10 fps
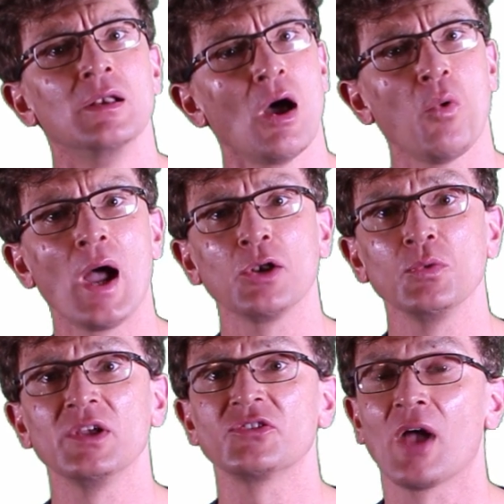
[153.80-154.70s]
Now why
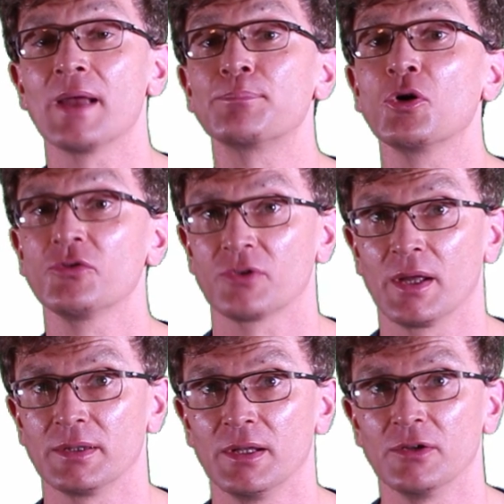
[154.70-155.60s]
do we assign proofs
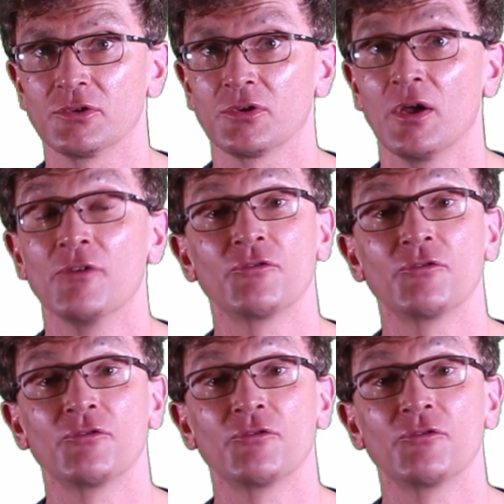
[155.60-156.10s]
like these?